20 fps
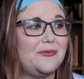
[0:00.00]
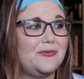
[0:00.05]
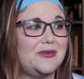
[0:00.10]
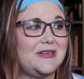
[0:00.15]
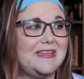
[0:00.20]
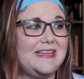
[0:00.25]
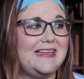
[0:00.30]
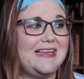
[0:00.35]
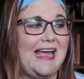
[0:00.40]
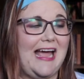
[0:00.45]

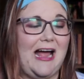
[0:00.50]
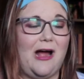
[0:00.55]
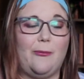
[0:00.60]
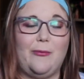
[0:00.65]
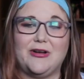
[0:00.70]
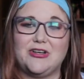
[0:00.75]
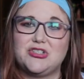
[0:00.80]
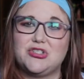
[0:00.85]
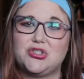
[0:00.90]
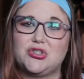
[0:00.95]
really how
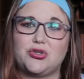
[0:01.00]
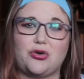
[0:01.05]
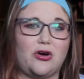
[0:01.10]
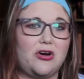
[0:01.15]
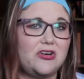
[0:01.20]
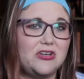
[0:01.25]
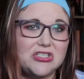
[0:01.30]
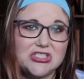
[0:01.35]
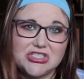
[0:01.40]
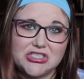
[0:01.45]
much
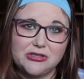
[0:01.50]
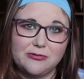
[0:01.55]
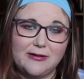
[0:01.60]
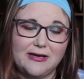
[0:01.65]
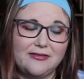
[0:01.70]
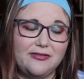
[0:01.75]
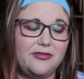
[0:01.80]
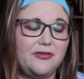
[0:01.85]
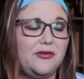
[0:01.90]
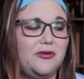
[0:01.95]
struggle she
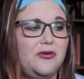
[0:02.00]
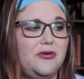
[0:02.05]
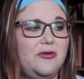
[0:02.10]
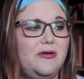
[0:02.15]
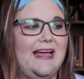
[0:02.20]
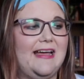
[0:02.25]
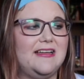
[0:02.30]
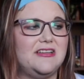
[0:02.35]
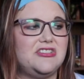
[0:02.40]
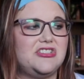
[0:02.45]
went through,
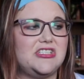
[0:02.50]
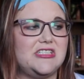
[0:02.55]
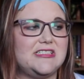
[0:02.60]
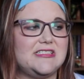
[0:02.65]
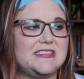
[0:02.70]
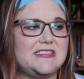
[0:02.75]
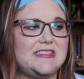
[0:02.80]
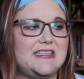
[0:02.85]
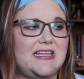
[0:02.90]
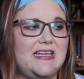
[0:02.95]
and
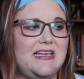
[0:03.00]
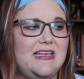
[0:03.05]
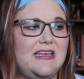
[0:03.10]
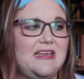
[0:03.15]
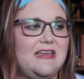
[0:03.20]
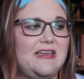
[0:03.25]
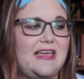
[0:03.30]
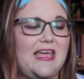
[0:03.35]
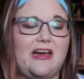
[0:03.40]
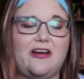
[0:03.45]
just
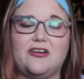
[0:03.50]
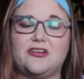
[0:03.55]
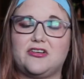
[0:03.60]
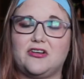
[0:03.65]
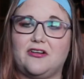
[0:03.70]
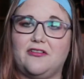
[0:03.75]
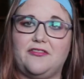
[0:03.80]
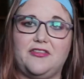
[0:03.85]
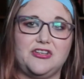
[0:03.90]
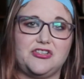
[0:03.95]
the
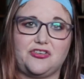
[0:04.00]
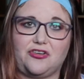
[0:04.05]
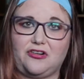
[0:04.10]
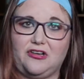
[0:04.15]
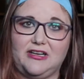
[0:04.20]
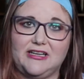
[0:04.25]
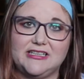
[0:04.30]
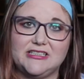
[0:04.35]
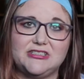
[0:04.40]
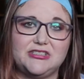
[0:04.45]
character of the
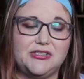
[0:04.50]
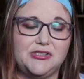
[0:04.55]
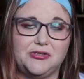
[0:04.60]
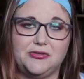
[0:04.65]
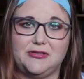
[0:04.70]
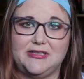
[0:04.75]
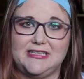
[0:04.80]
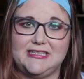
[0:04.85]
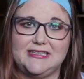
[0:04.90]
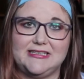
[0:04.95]
journalist who
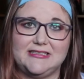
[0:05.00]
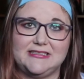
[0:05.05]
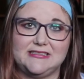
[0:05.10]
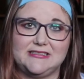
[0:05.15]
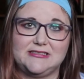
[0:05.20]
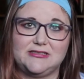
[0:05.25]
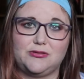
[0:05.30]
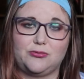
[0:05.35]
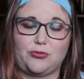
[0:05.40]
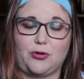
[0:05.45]

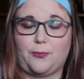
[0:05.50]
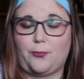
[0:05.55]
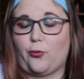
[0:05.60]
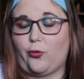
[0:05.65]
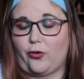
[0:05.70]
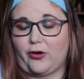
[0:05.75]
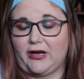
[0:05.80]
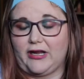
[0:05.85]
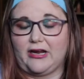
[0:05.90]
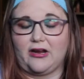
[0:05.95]
is
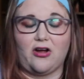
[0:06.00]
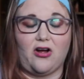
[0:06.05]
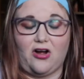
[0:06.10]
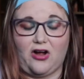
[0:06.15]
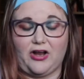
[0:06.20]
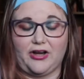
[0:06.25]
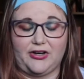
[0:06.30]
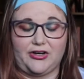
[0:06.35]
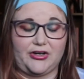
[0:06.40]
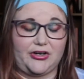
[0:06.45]
reporting
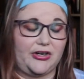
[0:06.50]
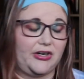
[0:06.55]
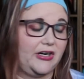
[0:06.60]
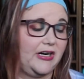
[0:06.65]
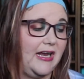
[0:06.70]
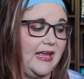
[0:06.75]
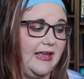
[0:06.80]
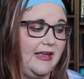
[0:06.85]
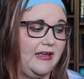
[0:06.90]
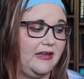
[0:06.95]
on
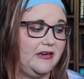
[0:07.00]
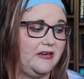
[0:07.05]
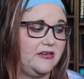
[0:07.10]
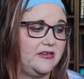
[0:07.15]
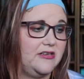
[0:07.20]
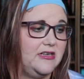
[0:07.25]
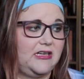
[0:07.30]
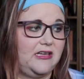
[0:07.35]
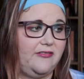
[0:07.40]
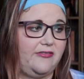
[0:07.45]
her and
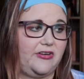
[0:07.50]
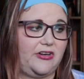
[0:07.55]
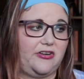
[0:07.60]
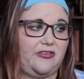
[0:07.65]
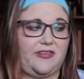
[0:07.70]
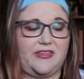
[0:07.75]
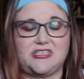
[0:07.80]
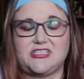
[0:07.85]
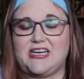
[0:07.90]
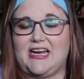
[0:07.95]
giving her
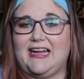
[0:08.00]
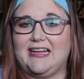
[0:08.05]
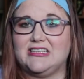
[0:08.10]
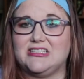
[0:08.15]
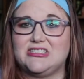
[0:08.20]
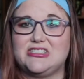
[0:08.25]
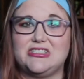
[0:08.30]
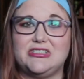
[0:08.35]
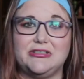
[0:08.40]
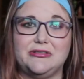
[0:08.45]
the
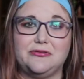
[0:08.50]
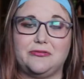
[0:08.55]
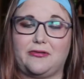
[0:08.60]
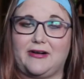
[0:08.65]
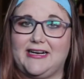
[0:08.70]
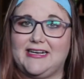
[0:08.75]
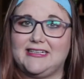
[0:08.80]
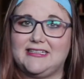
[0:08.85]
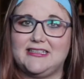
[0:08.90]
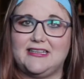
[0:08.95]
chance to
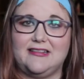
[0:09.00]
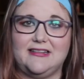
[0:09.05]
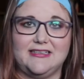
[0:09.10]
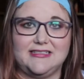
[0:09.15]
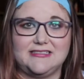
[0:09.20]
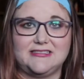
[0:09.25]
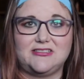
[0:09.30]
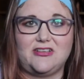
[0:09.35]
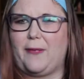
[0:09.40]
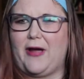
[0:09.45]
write
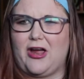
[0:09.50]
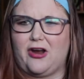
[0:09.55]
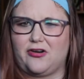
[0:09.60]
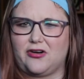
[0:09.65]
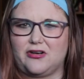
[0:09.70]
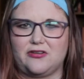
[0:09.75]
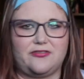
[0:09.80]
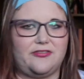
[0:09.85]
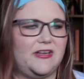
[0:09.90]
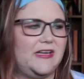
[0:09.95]
this
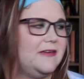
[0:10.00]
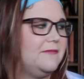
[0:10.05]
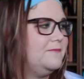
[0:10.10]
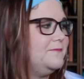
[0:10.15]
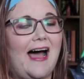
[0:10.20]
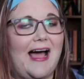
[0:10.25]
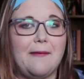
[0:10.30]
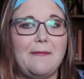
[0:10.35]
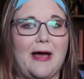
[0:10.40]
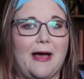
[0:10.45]
biography.
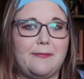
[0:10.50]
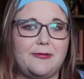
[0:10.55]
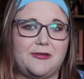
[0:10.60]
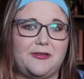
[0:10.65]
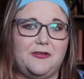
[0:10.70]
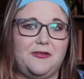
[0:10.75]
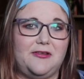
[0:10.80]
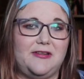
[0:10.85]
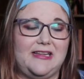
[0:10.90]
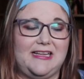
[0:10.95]
I'm
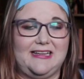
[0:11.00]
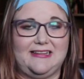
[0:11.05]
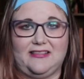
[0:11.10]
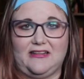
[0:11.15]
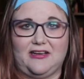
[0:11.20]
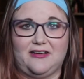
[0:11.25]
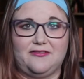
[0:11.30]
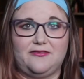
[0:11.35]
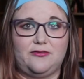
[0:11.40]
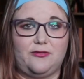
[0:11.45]
absolutely in
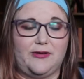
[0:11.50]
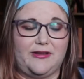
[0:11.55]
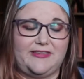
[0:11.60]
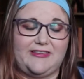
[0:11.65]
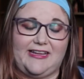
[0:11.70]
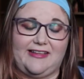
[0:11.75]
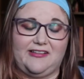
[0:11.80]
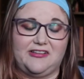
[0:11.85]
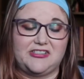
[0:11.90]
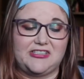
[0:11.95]
love with
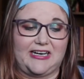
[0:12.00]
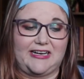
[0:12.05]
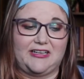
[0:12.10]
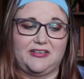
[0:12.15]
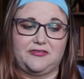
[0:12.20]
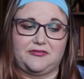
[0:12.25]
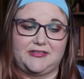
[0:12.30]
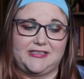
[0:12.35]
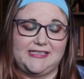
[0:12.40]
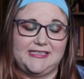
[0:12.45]
Taylor
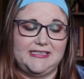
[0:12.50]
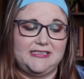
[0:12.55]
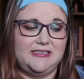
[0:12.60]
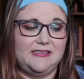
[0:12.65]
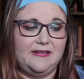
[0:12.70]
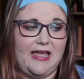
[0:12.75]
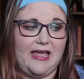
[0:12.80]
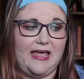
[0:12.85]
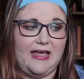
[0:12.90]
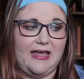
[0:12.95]
Jenkins Reid,
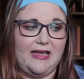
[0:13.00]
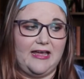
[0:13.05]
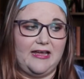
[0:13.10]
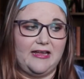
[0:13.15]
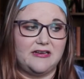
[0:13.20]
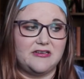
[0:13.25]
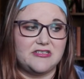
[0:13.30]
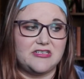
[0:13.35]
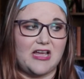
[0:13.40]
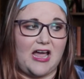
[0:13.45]

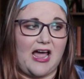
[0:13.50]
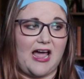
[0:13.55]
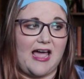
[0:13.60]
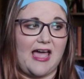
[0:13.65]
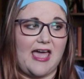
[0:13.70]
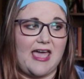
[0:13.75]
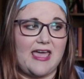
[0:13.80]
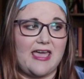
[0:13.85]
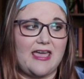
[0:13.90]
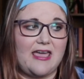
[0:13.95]
and
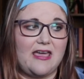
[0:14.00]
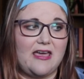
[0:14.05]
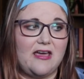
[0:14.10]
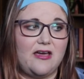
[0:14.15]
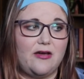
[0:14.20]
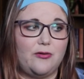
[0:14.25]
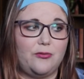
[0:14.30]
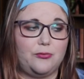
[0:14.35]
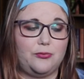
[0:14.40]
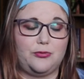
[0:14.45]
I
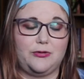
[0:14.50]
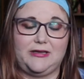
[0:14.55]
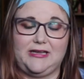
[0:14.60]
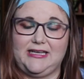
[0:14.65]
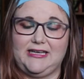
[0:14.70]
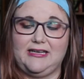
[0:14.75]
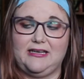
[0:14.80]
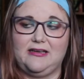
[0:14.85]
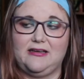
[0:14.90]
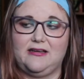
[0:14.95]

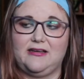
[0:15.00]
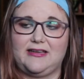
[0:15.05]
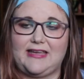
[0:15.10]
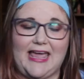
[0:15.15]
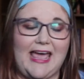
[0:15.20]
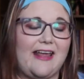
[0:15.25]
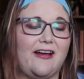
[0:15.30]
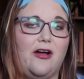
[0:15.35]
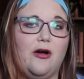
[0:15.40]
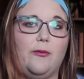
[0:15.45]
really
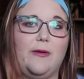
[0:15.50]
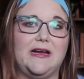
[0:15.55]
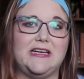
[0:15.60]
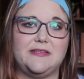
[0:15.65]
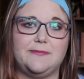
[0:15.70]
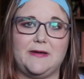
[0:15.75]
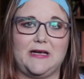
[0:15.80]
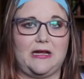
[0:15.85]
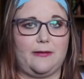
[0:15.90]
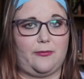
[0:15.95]
cannot wait to
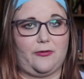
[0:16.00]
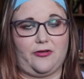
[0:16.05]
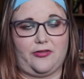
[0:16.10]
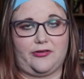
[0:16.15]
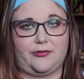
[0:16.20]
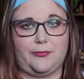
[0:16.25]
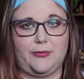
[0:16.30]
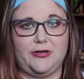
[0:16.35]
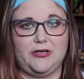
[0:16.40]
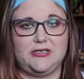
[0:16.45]
pick up her
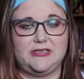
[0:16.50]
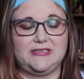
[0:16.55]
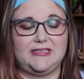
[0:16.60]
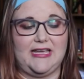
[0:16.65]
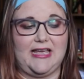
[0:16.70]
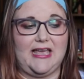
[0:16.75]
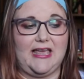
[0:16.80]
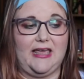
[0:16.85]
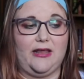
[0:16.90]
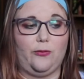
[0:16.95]
other books
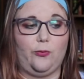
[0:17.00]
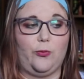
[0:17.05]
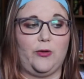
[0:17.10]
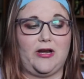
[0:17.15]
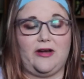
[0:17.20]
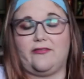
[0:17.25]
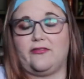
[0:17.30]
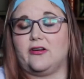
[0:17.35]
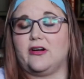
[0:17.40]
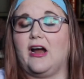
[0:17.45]
and
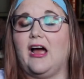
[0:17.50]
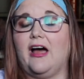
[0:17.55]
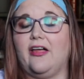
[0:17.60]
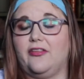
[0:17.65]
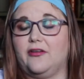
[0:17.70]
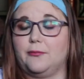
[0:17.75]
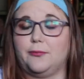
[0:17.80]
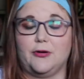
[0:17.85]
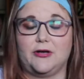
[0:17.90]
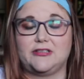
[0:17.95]
whatever
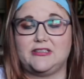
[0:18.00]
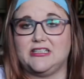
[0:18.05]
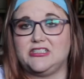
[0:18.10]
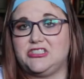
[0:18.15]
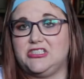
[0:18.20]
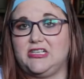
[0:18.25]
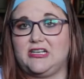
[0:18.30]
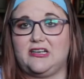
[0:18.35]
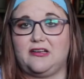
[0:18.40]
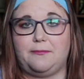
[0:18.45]
other books that
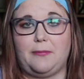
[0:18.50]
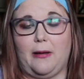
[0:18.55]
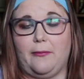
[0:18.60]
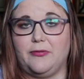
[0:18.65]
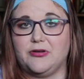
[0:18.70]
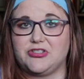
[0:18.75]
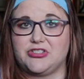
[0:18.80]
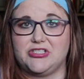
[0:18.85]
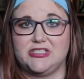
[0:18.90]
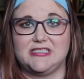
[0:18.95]
she
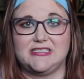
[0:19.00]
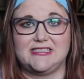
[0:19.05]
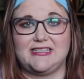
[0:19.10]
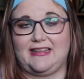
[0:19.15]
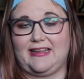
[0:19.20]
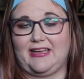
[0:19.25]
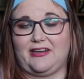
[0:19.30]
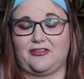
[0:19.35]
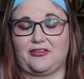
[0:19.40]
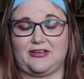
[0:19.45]
publishes
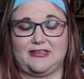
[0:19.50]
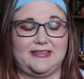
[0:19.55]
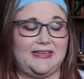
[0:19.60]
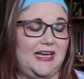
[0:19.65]
later in